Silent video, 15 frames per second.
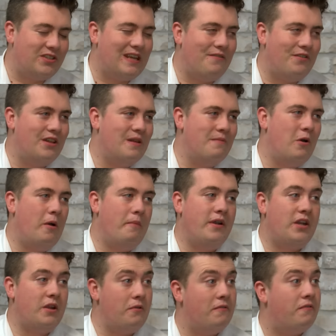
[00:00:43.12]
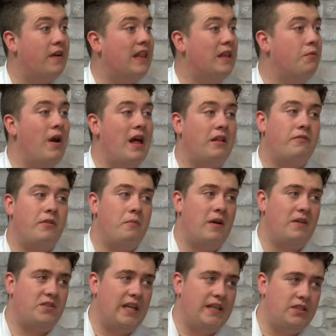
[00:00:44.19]
on 7 at the moment, doing fairly well from
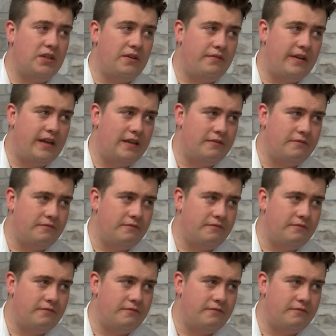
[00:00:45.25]
what I've seen so far.